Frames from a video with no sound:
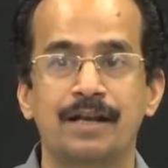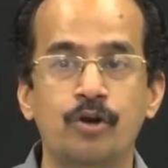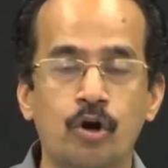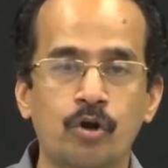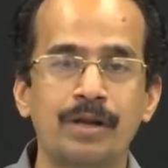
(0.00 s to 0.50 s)

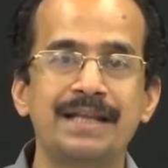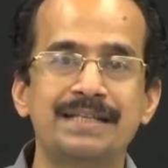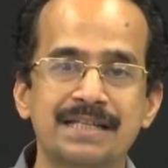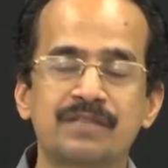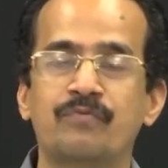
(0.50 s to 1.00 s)
not only
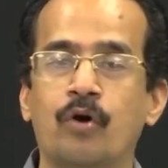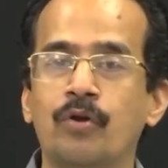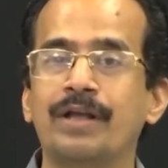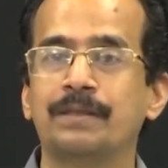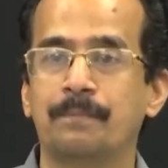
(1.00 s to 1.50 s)
just
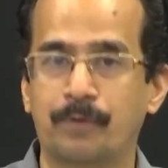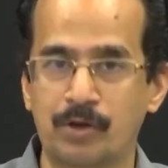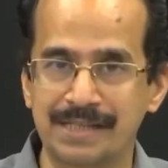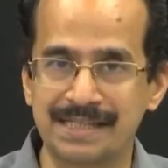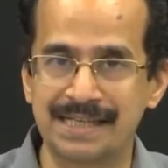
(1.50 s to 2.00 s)
following the
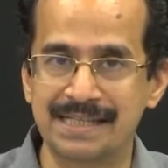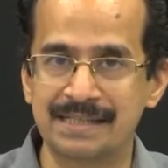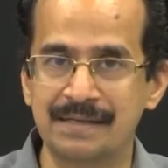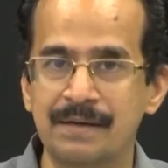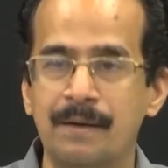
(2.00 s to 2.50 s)
processes,